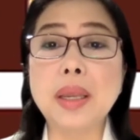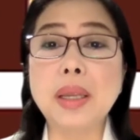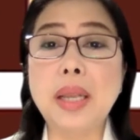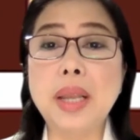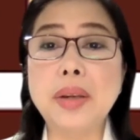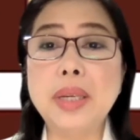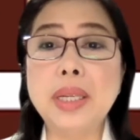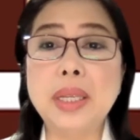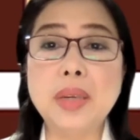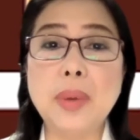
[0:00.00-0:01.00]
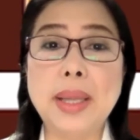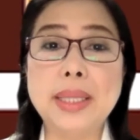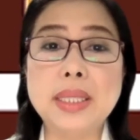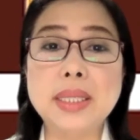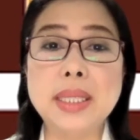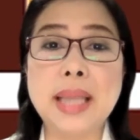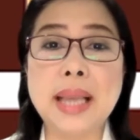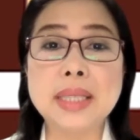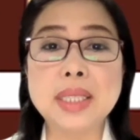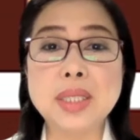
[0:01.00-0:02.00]
glaring inequalities in
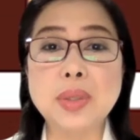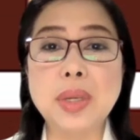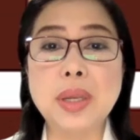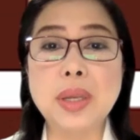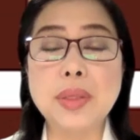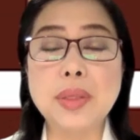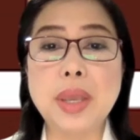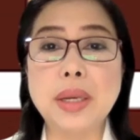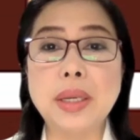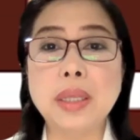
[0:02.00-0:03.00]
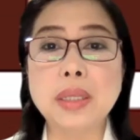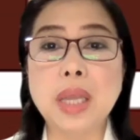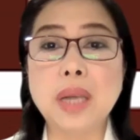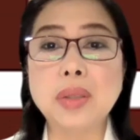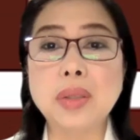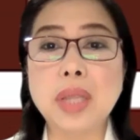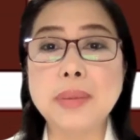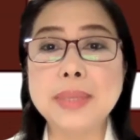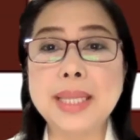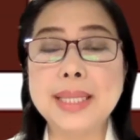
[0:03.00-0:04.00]
access to healthcare and health
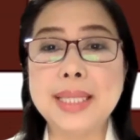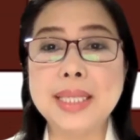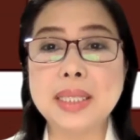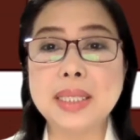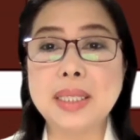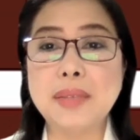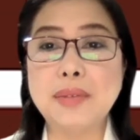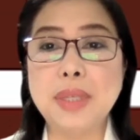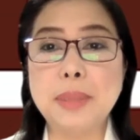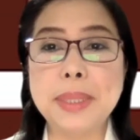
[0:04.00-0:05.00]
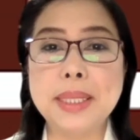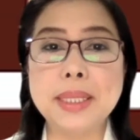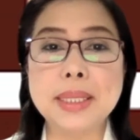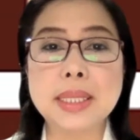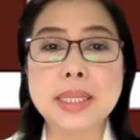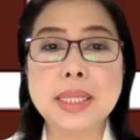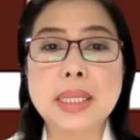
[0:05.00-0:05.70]
outcomes exist in the Philippines.